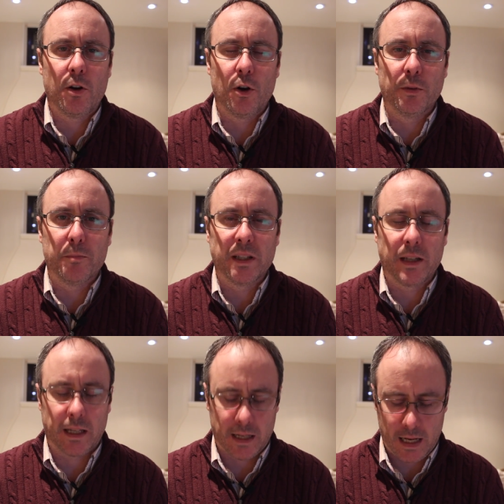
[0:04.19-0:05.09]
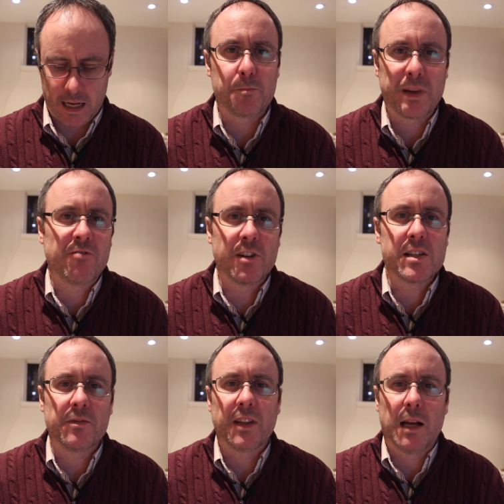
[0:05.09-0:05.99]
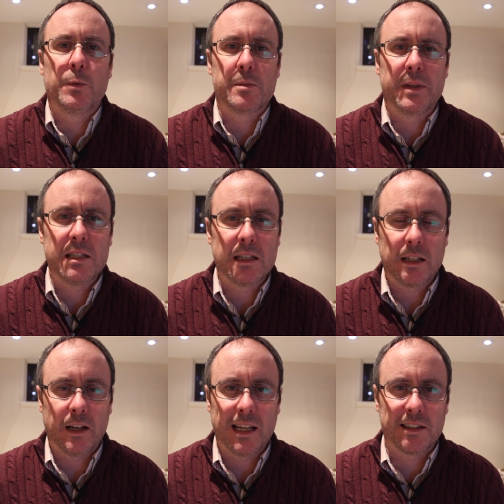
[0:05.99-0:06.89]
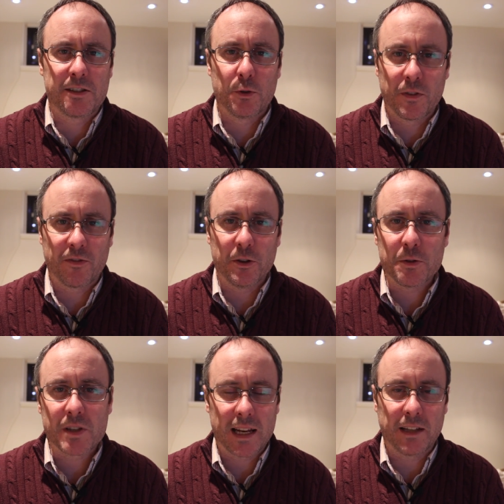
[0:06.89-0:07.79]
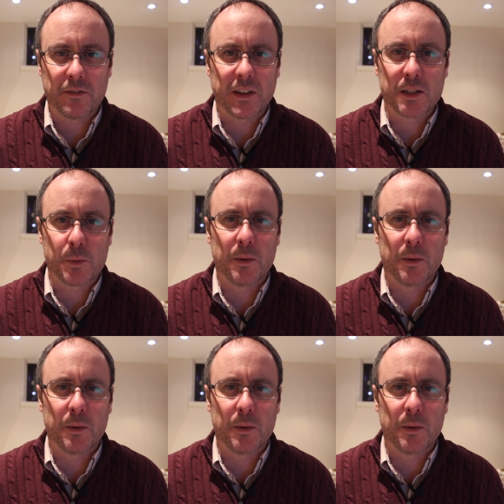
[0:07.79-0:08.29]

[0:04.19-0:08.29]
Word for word: on Monday and big reason for that was basically I had a sore throat and things